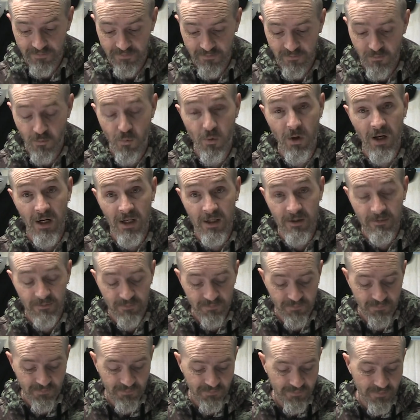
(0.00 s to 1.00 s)
Really.
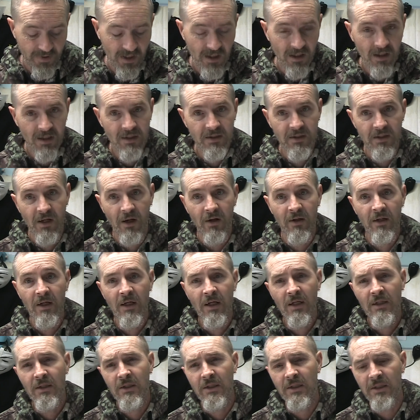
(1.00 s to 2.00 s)
So
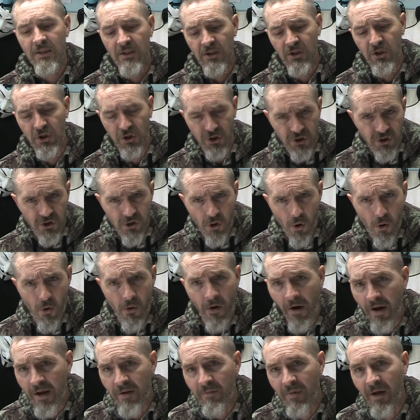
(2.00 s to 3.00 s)
she's
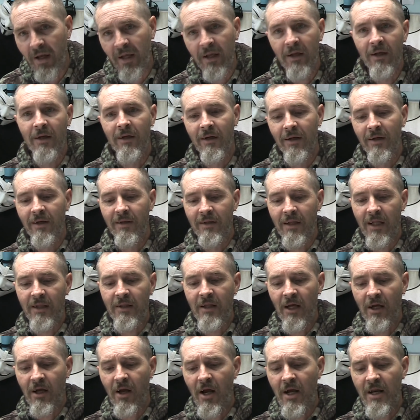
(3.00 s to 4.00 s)
assuring me that
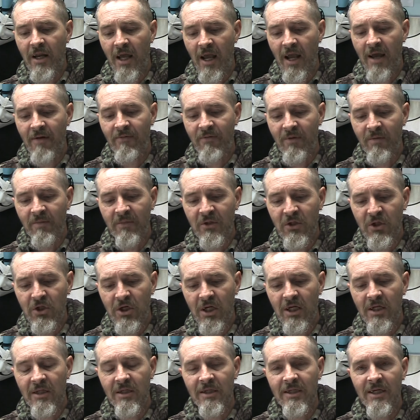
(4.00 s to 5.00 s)
they're going to have the
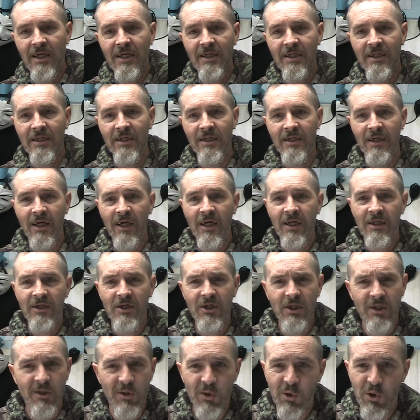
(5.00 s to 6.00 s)
machine tested.
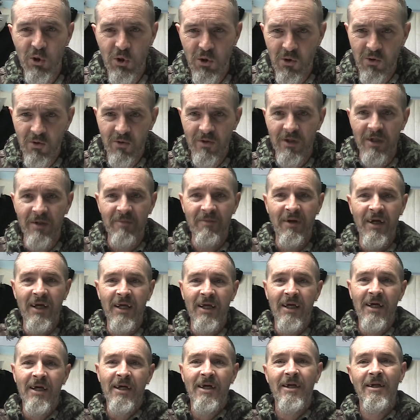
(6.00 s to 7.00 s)
She's assuring me
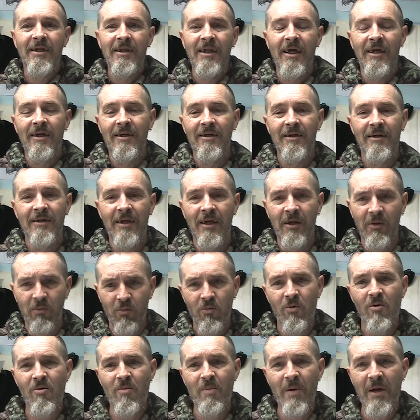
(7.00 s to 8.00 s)
that it
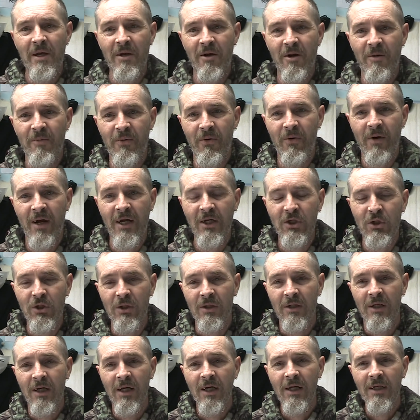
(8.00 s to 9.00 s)
will be in operation.
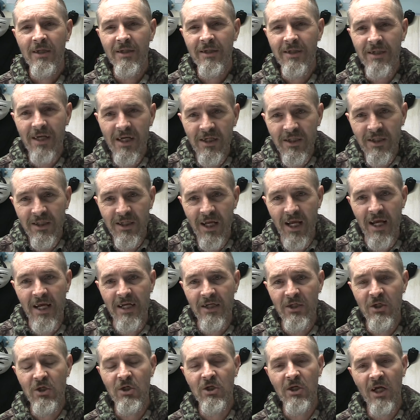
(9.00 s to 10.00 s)
Just
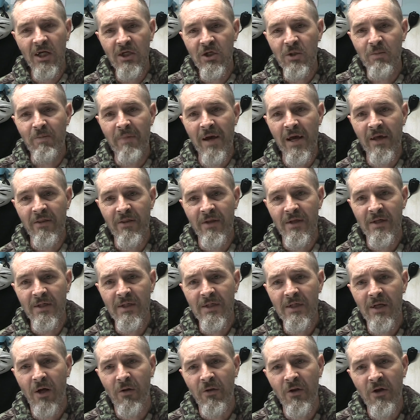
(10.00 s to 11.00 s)
as Judge
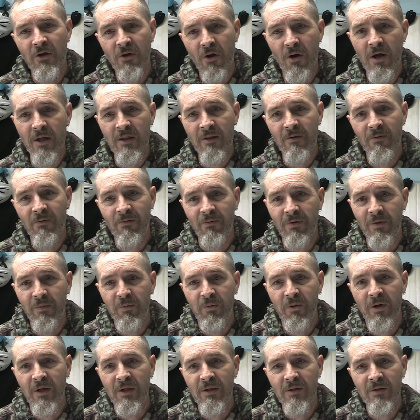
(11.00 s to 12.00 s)
Mathers on the 9th of
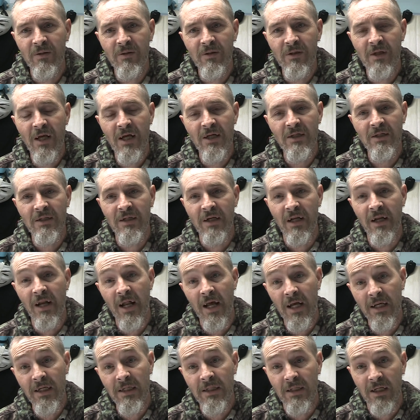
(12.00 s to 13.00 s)
February
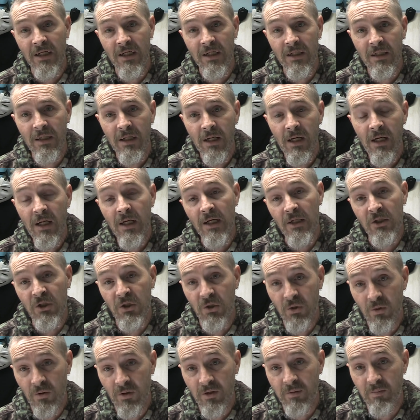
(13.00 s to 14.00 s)
2018
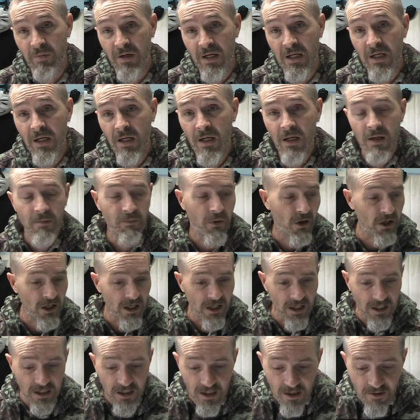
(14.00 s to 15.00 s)
assured me by
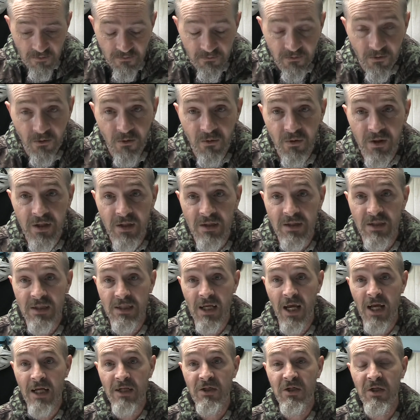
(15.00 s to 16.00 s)
leaning forward and
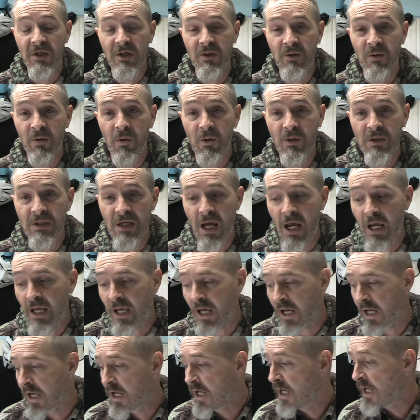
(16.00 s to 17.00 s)
saying to the court
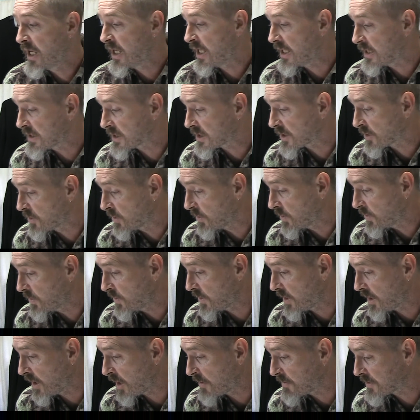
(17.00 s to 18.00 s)
taker, is the court
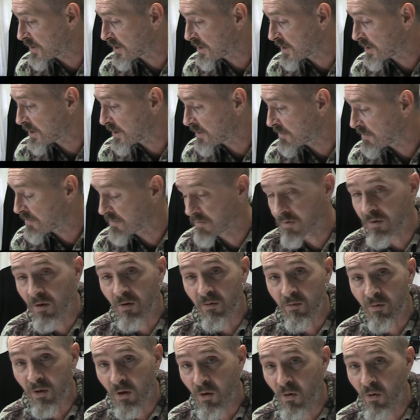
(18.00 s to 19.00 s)
audio system
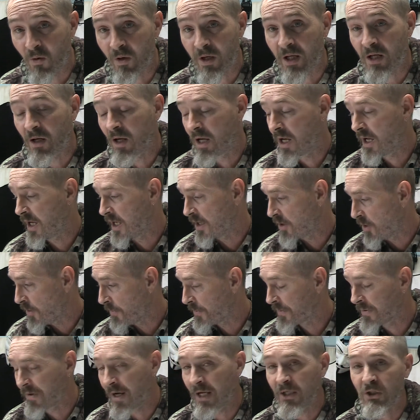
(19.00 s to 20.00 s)
recording in
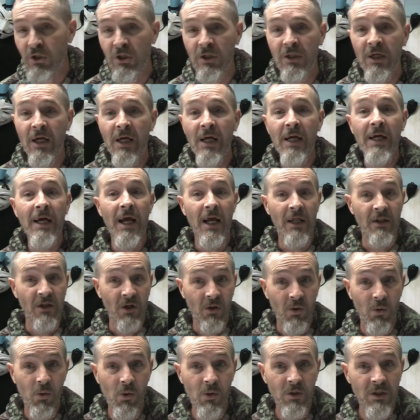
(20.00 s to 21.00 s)
operation? And the
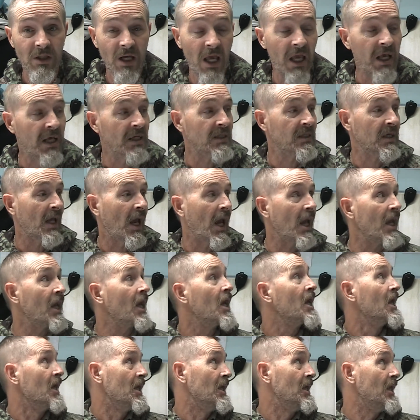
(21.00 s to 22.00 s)
court taker saying,
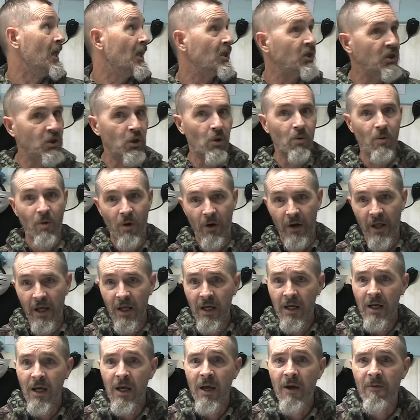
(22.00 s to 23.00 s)
yes, Your Honour,
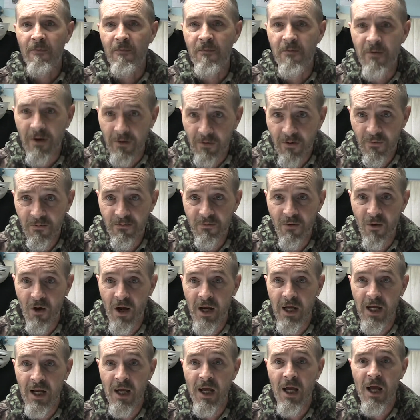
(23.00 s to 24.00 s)

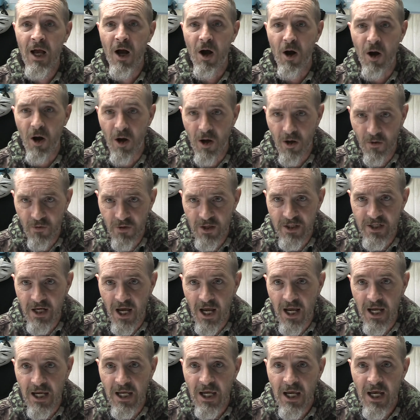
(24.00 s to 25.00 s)
verifying on the
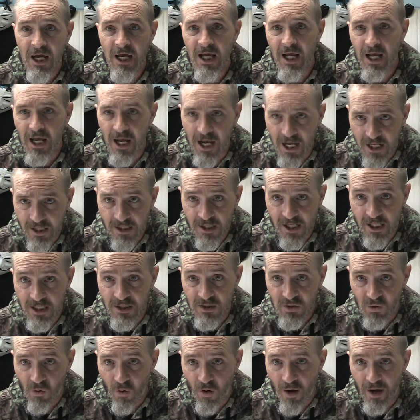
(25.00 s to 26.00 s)
day at that
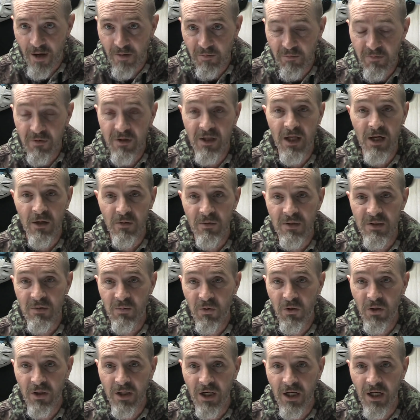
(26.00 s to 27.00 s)
time that it was
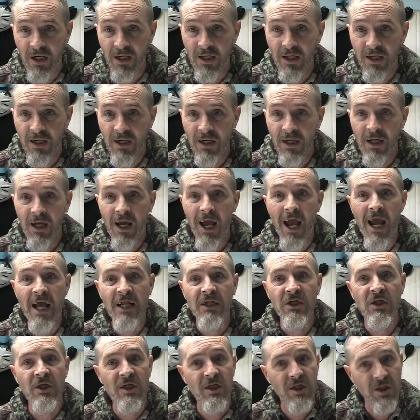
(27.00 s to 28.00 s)
working,
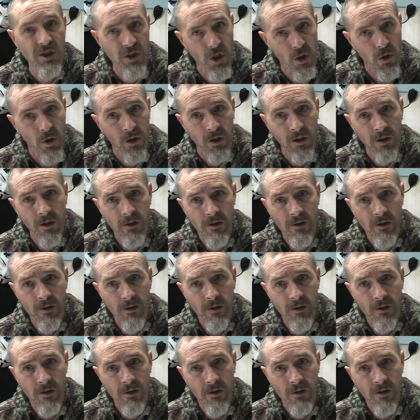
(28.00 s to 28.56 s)
and still